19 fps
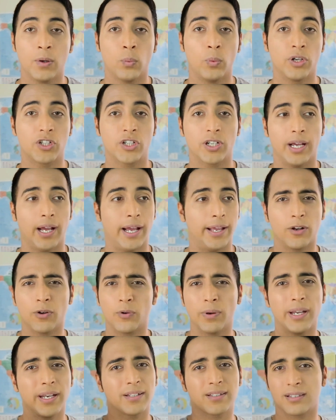which I know
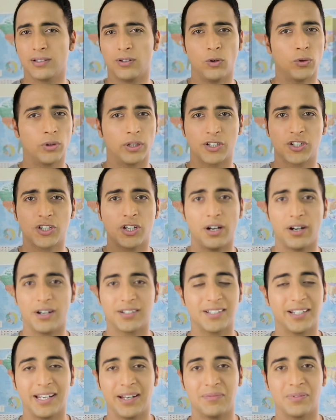hit all the
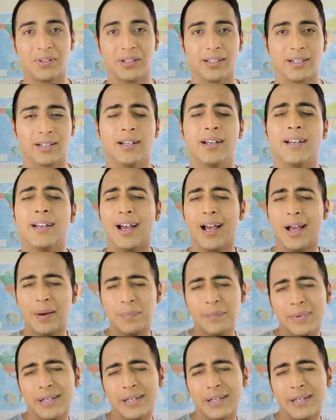charts and everything. A